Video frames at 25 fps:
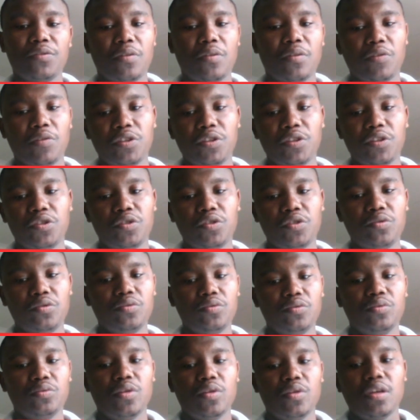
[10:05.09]
I want you
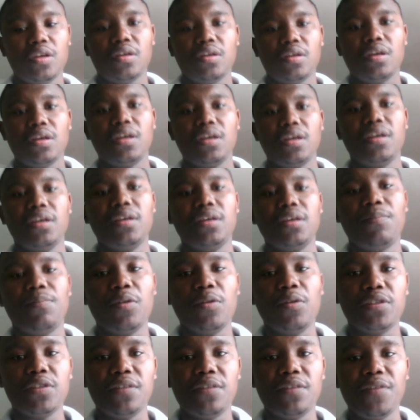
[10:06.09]
to
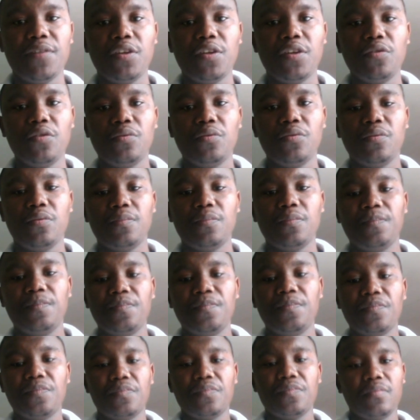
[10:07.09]
pause the video,
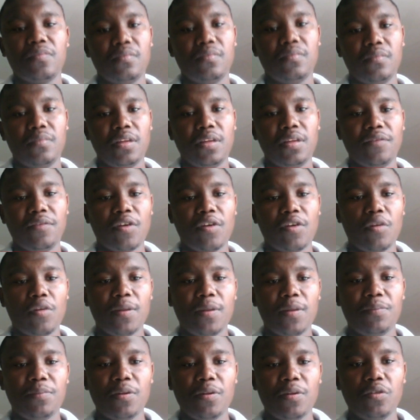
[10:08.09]
leave a comment
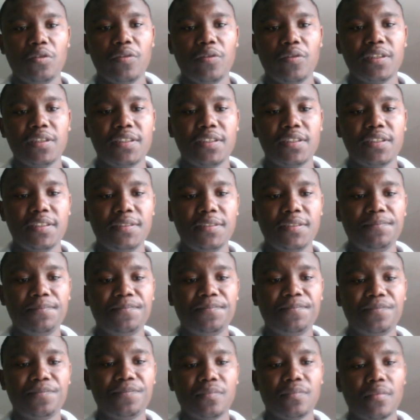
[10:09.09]
below, and see
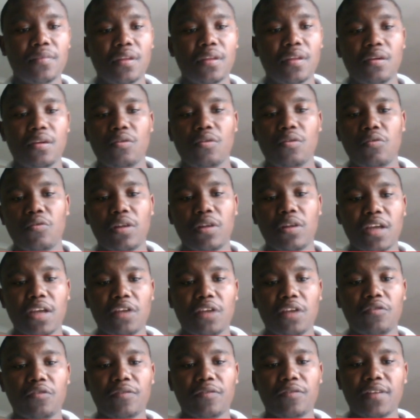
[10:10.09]
what kind
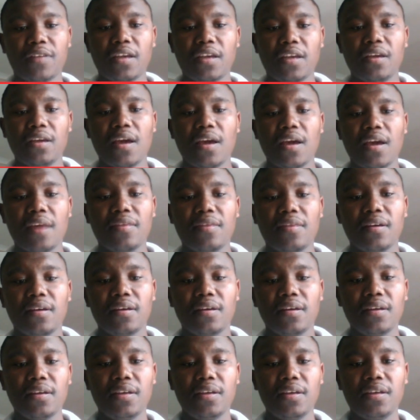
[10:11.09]
of other
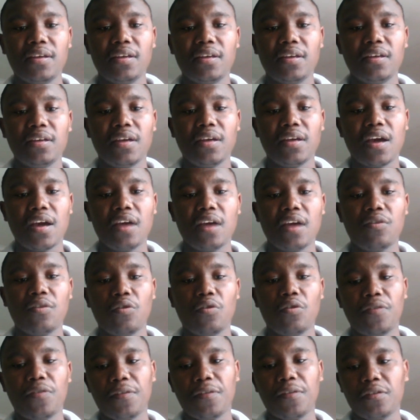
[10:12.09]

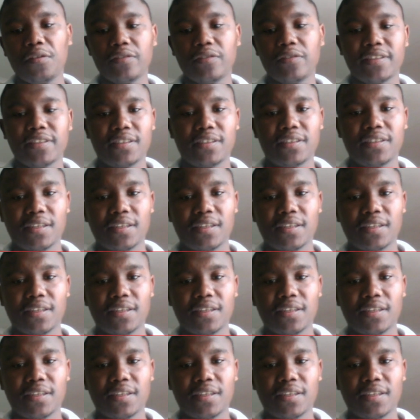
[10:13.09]
unorthodox